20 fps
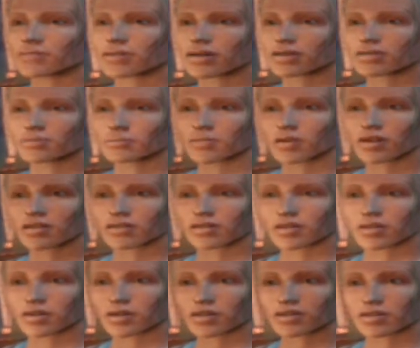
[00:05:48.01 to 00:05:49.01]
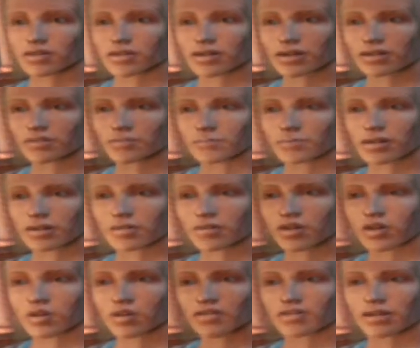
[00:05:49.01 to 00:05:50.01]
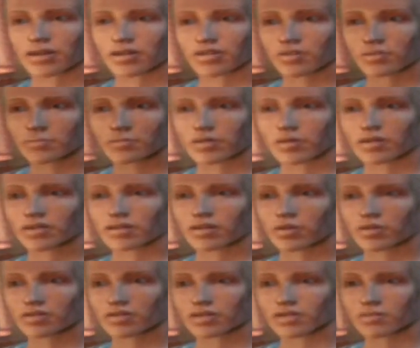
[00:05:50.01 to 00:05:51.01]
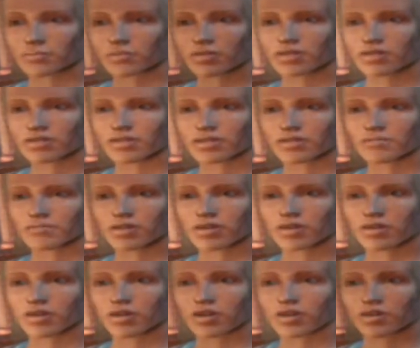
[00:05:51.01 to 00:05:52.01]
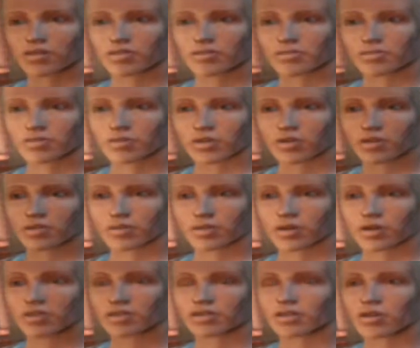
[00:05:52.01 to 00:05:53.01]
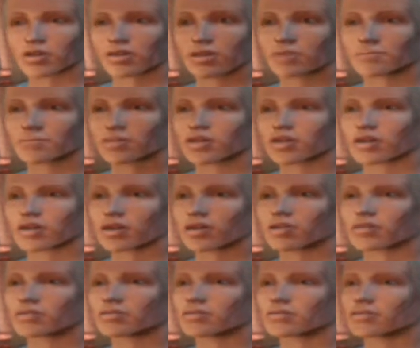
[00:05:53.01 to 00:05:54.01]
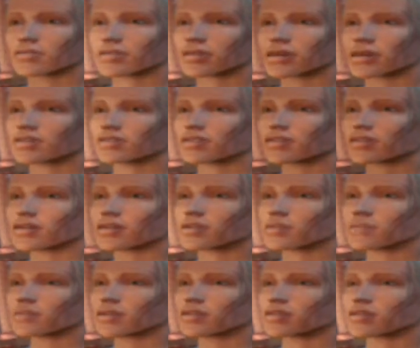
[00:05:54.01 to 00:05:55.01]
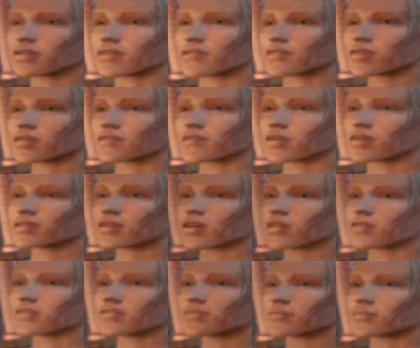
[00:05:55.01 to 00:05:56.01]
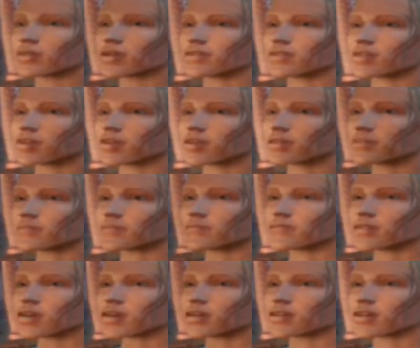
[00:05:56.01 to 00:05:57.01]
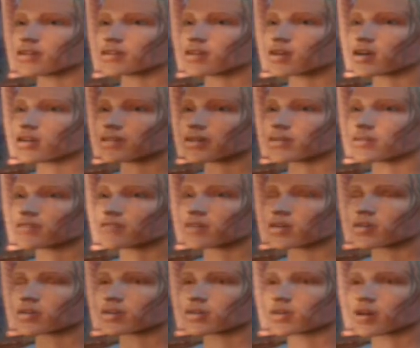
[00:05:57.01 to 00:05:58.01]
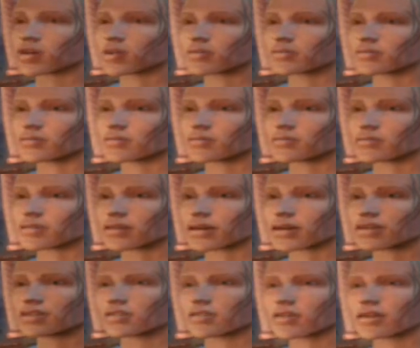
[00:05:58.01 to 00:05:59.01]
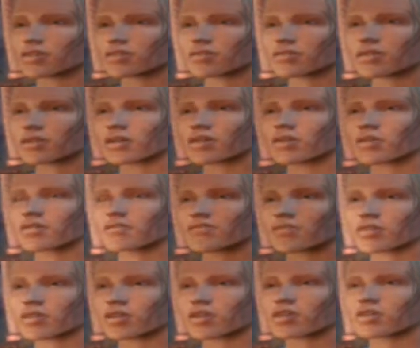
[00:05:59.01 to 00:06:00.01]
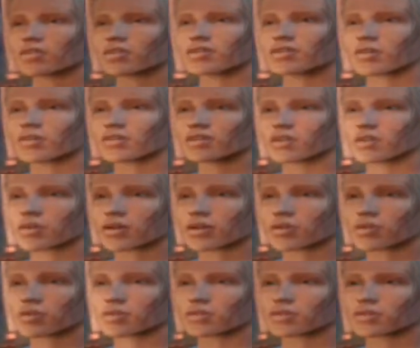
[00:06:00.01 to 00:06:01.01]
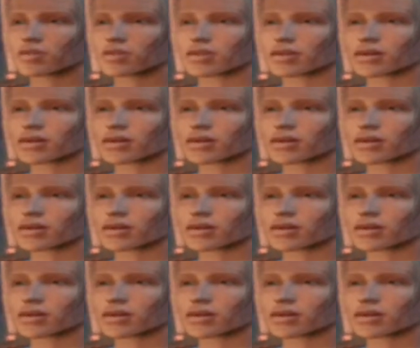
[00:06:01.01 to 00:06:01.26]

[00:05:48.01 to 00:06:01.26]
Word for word: What'd My you do? part in the entire battle was taken up trying to reach Princess Verina, who had thrown in with her brother. I killed about 11 of her guards personally before I got knocked out of a window. I landed in knocked the river and nearly drowned.